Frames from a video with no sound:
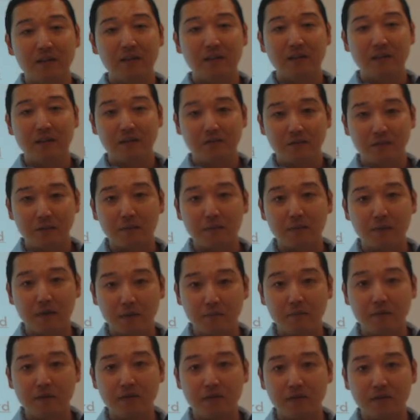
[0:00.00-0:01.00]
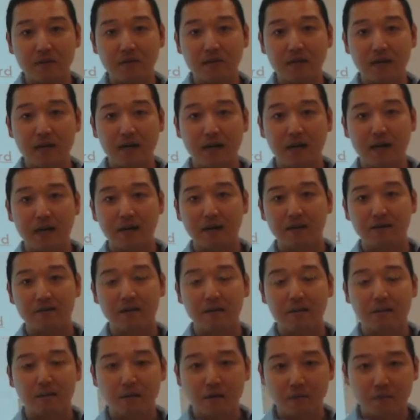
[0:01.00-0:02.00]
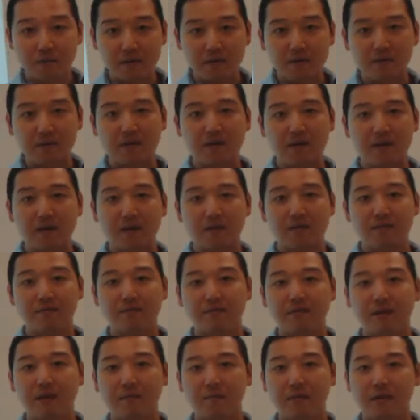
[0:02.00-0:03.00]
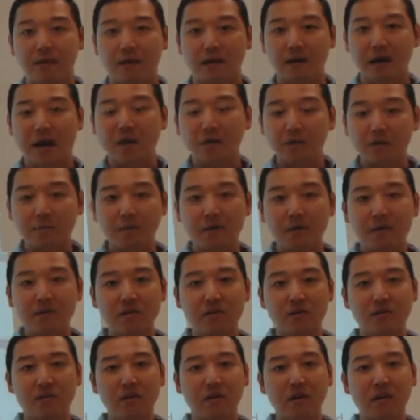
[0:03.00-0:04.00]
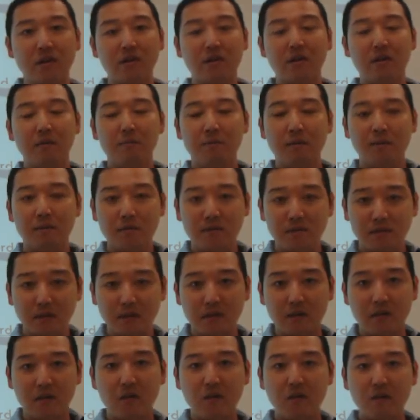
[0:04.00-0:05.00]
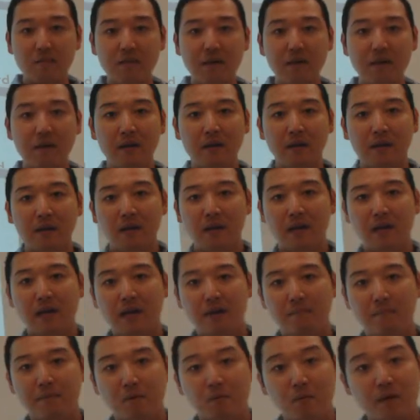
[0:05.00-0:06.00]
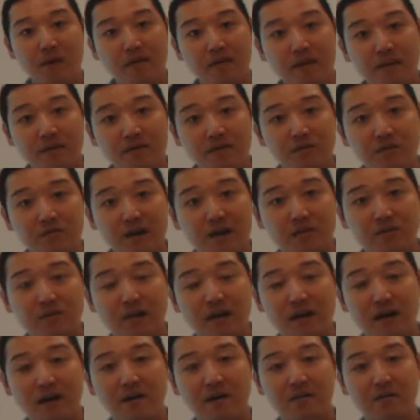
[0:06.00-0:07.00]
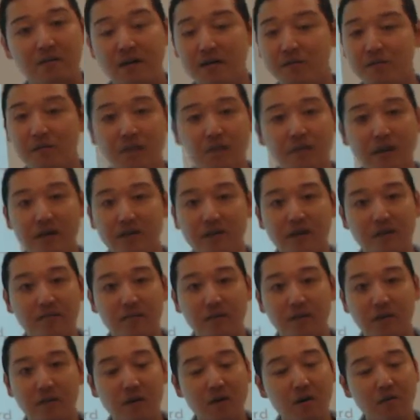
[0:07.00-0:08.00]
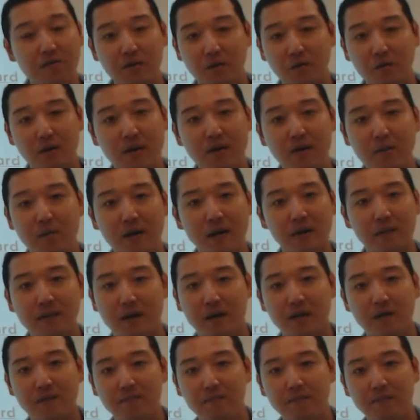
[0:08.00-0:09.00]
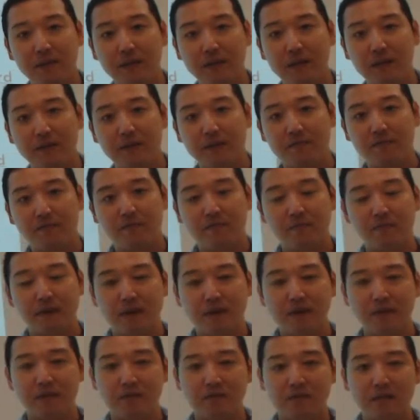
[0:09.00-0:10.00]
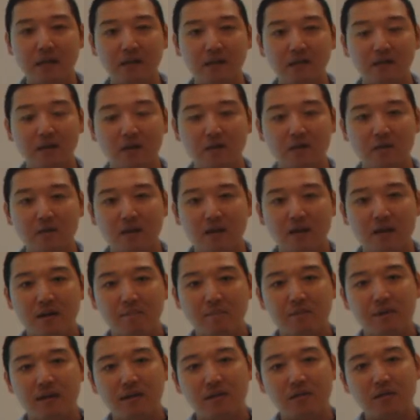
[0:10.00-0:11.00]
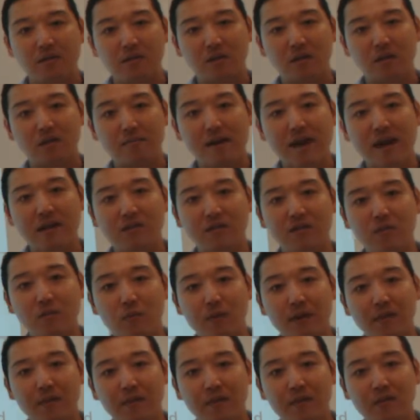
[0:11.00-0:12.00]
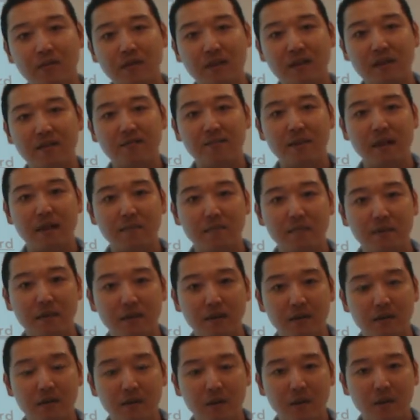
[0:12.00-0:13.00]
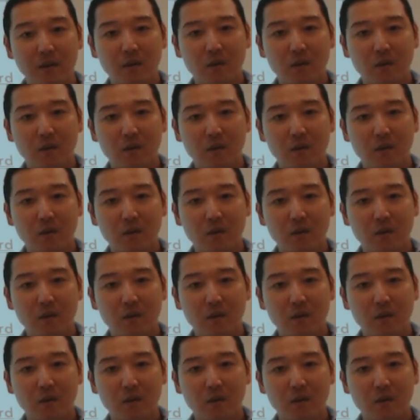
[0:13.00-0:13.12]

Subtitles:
right, for the purpose of a house purchase, purchasing a home. But where the interest rates are higher, interest rates have been low for quite a while now. They've stayed low, but you can imagine what the incentive might be,